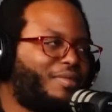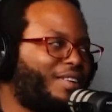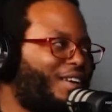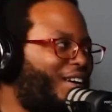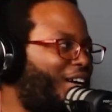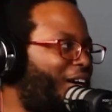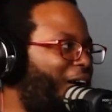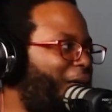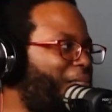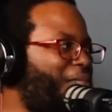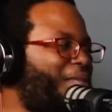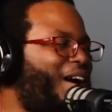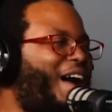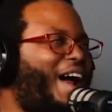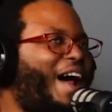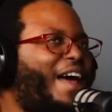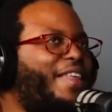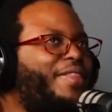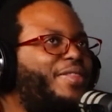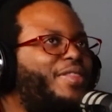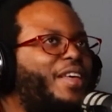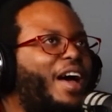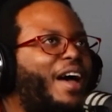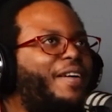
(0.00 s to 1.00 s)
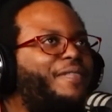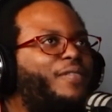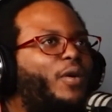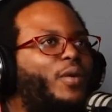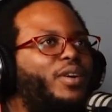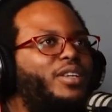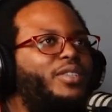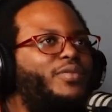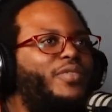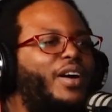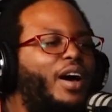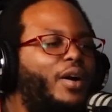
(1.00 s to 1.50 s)
Um, I've I've
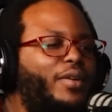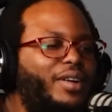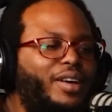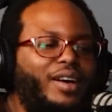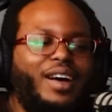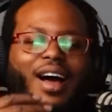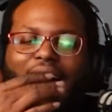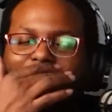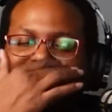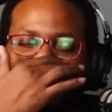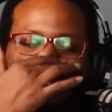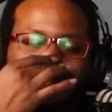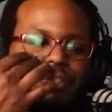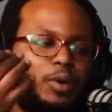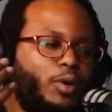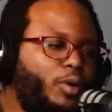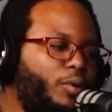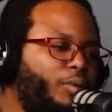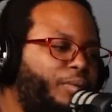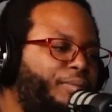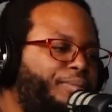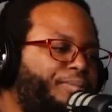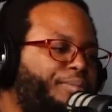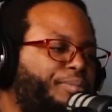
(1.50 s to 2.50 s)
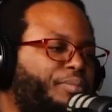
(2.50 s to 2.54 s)
always found a Cosmo